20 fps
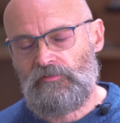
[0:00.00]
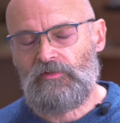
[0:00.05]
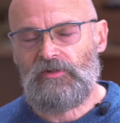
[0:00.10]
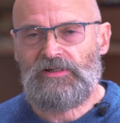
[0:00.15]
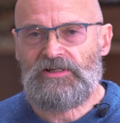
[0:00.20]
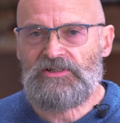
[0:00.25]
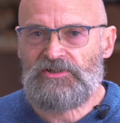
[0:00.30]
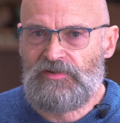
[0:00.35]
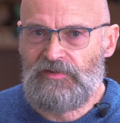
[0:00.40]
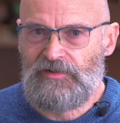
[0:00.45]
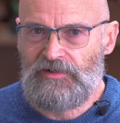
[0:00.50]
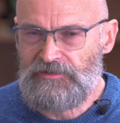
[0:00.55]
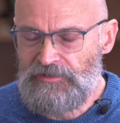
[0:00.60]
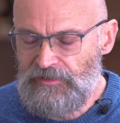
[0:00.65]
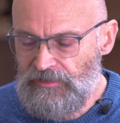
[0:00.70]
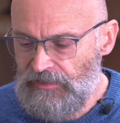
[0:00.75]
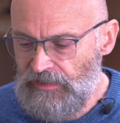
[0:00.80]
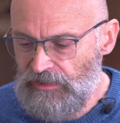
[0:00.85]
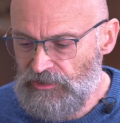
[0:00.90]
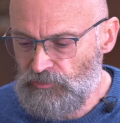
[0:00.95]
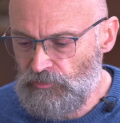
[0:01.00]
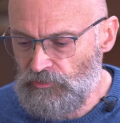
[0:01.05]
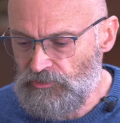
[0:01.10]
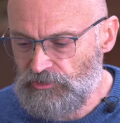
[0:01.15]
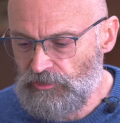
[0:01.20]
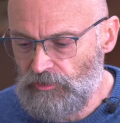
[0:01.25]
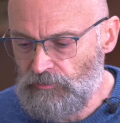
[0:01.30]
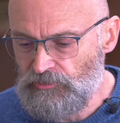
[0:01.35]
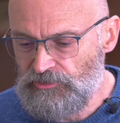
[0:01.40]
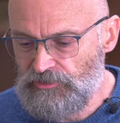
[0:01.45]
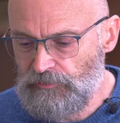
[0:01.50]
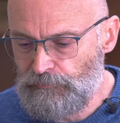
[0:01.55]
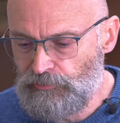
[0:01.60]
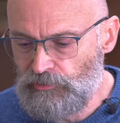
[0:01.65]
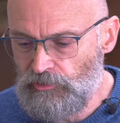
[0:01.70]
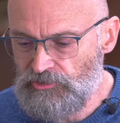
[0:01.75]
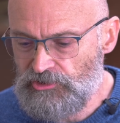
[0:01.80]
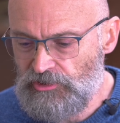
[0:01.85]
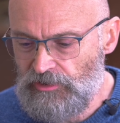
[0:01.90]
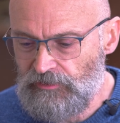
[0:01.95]
The last thing I did at Games Workshop was a
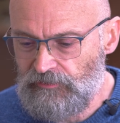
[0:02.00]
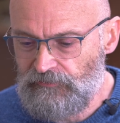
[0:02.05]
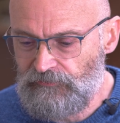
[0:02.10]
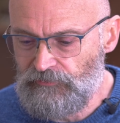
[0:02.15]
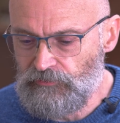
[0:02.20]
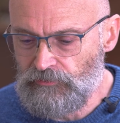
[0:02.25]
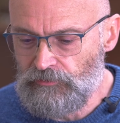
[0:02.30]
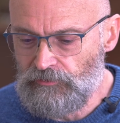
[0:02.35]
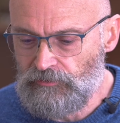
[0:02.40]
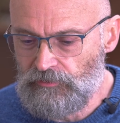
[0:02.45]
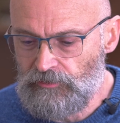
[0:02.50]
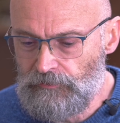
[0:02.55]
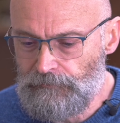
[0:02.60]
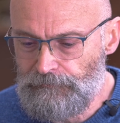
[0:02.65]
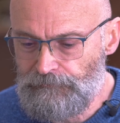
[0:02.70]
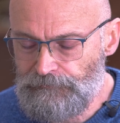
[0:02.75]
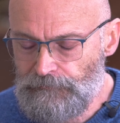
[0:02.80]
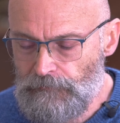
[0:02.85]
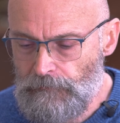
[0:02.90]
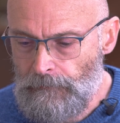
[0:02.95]
project for